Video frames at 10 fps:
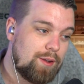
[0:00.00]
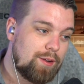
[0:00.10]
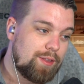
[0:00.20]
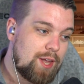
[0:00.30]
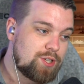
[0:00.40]

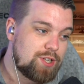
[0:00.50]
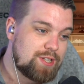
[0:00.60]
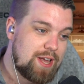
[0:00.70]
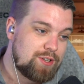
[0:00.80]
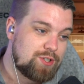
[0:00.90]
That shit
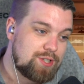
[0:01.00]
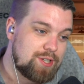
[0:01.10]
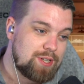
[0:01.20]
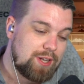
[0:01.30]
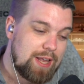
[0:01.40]
sounds just
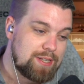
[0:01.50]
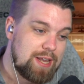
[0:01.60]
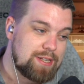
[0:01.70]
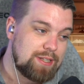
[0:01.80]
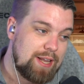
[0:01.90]

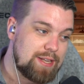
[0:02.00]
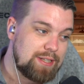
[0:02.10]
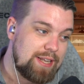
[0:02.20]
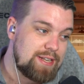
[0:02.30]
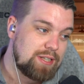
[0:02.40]
as
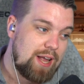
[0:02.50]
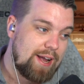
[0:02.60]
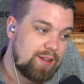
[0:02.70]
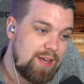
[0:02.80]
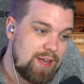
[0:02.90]
least
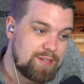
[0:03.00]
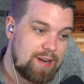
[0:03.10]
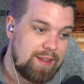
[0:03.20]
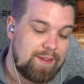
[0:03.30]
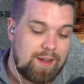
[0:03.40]
likely as
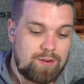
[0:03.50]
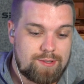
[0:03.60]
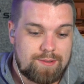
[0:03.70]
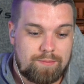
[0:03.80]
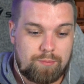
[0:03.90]
anything
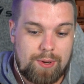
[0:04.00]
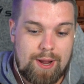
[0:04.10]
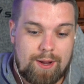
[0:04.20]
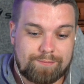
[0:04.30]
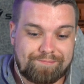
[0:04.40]
else. But
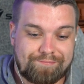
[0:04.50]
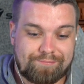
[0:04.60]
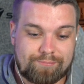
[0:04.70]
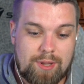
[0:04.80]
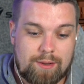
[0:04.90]

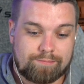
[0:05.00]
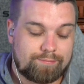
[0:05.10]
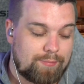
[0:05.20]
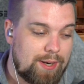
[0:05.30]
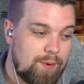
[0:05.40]
yeah.
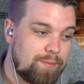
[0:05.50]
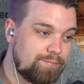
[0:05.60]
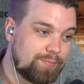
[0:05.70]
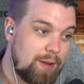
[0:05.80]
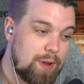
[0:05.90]
Anyway,
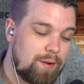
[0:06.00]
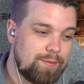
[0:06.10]
there we are.